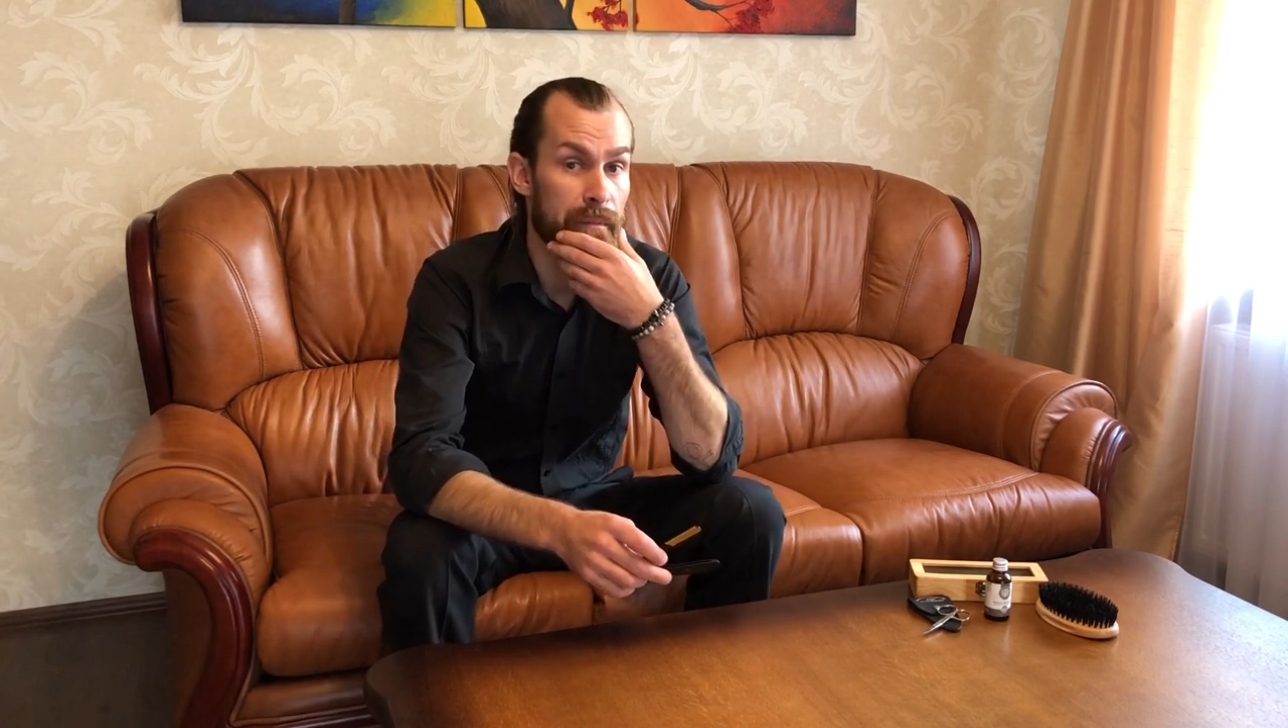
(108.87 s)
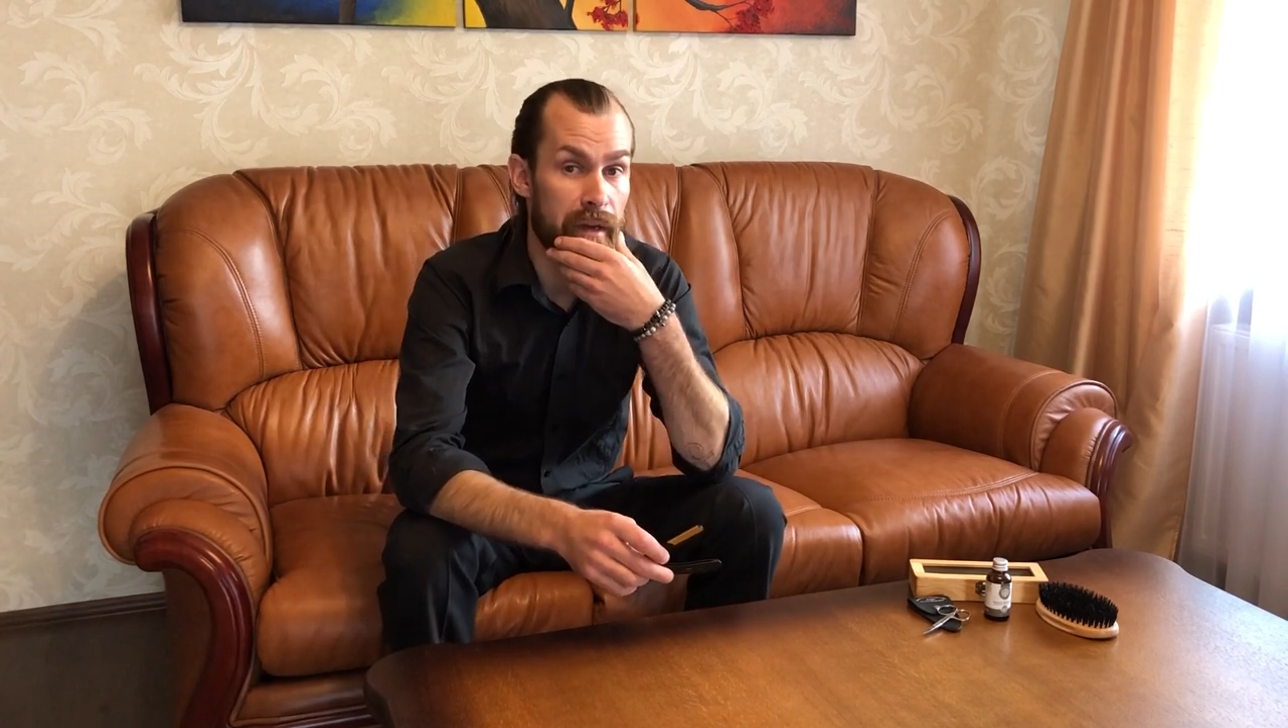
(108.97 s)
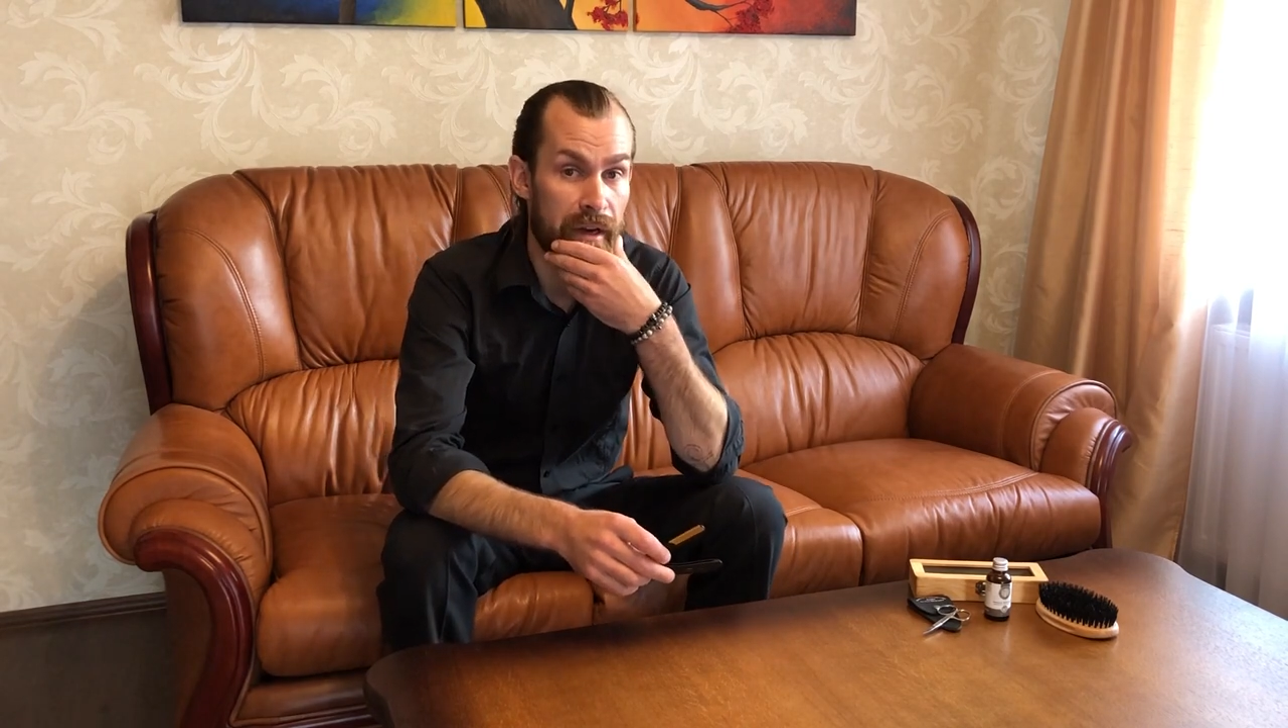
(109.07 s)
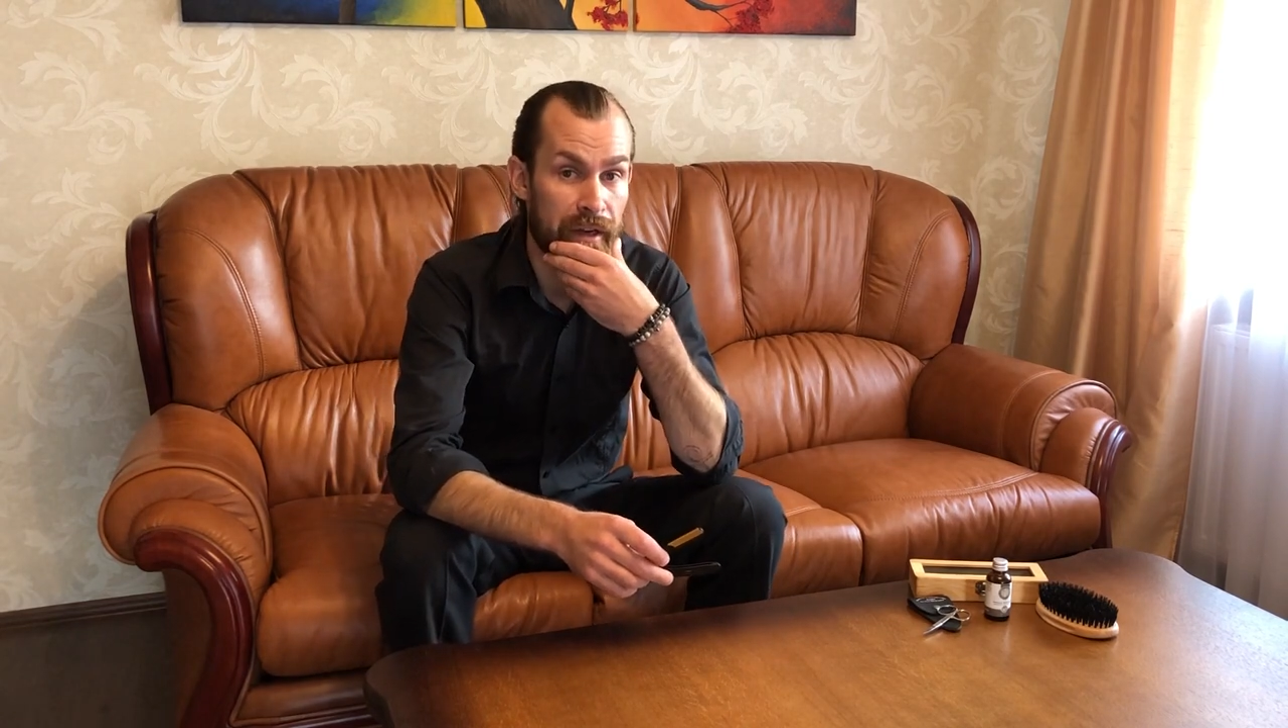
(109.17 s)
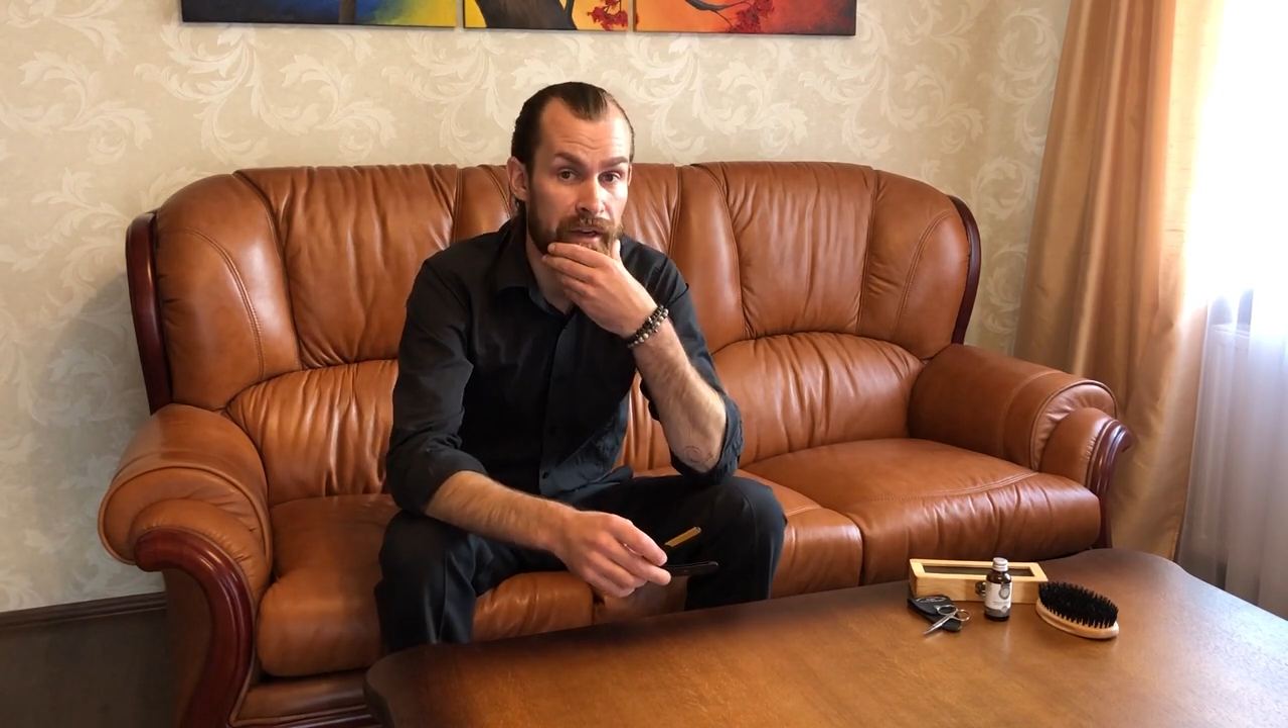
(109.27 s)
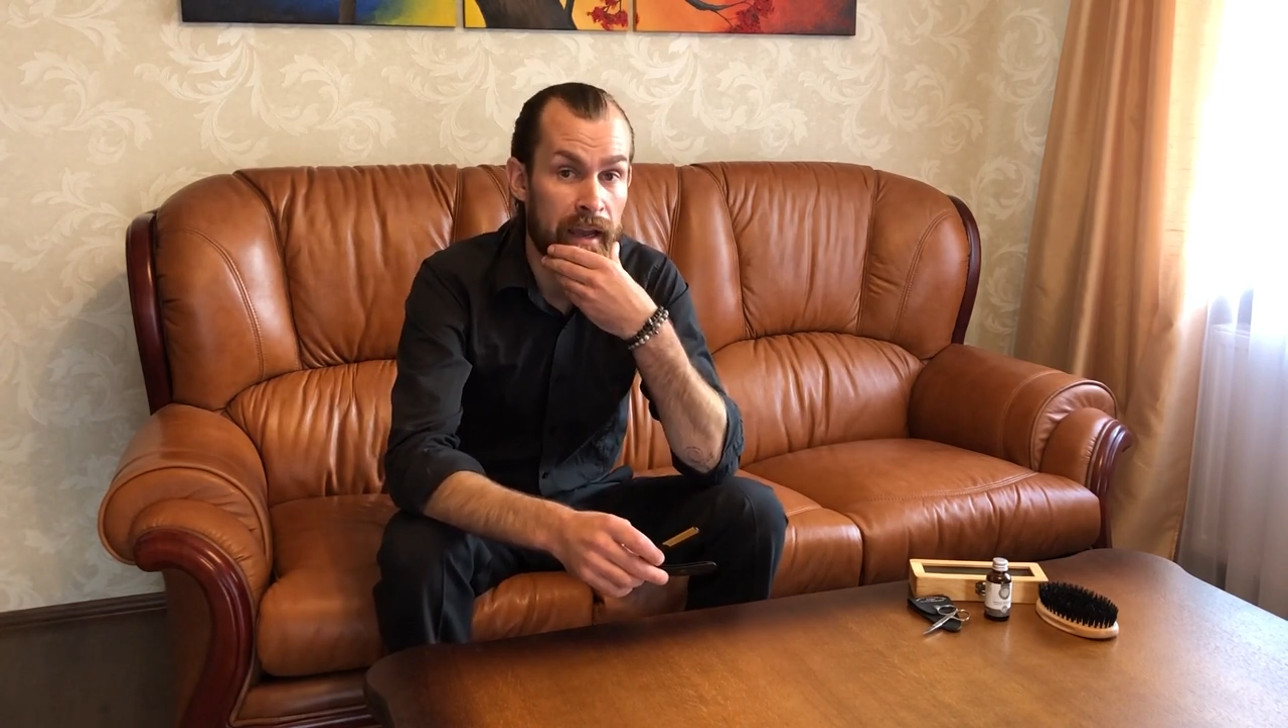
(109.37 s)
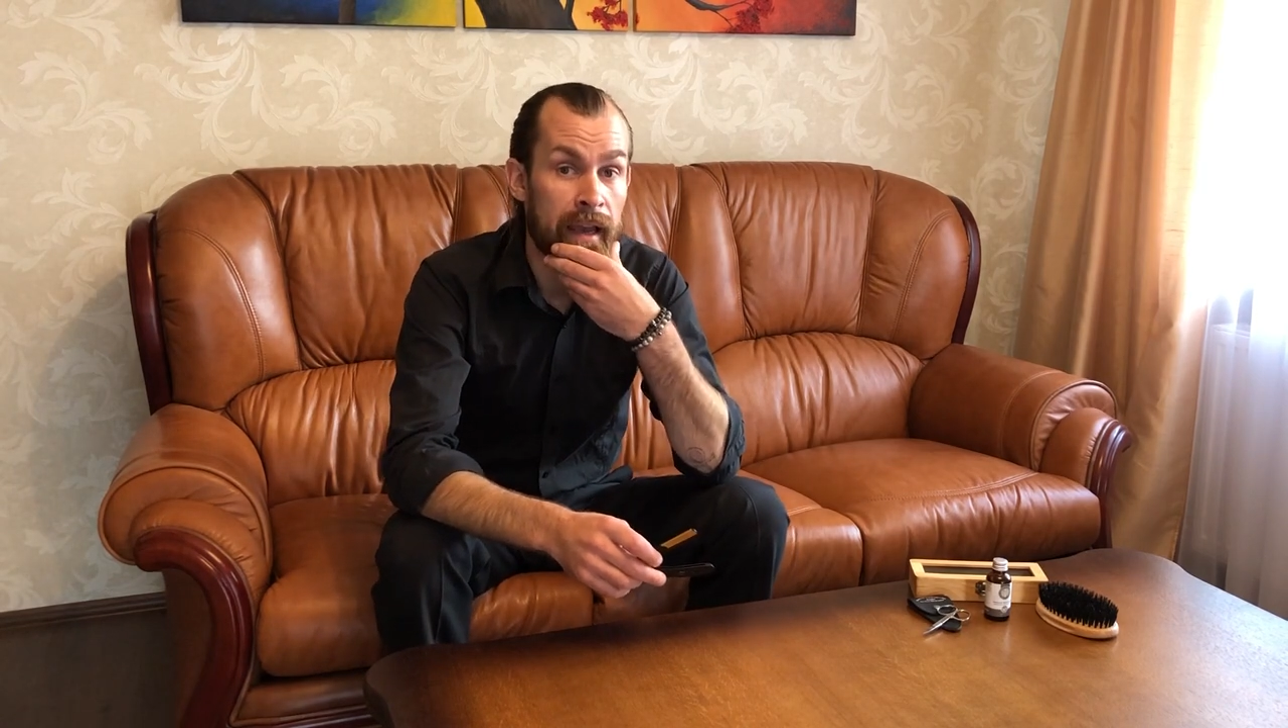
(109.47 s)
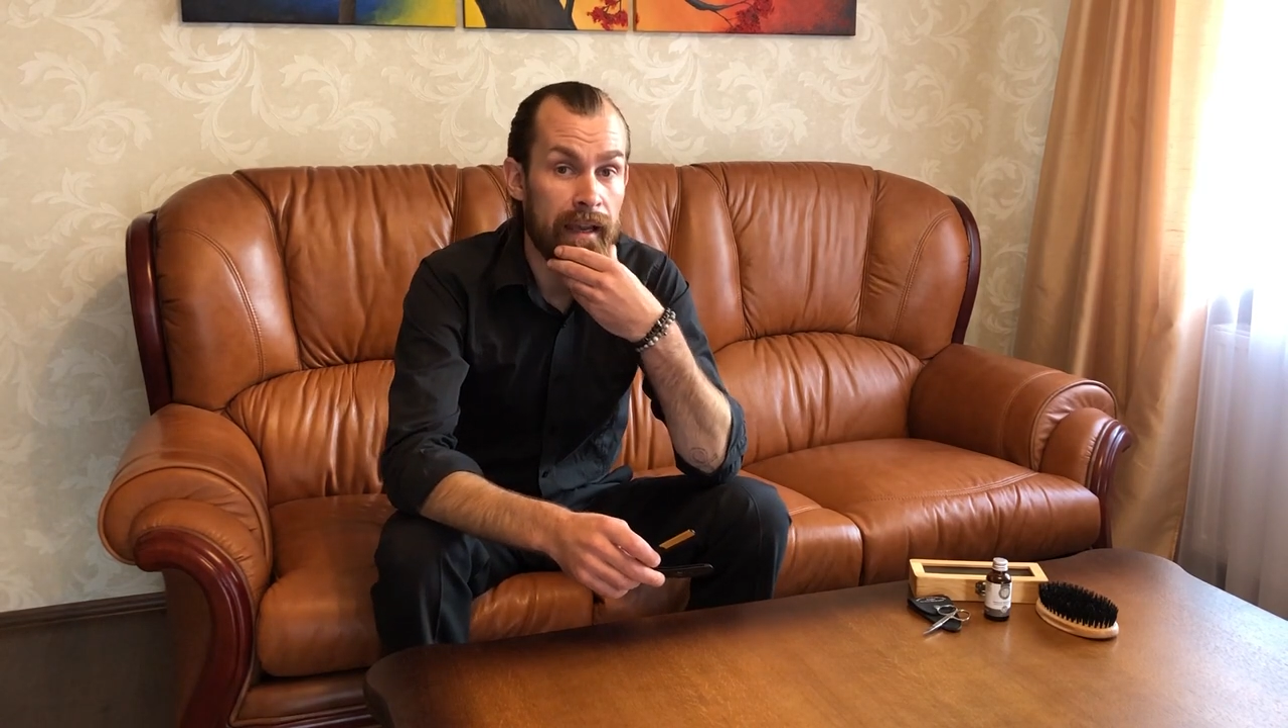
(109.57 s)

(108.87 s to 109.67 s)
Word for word: beard.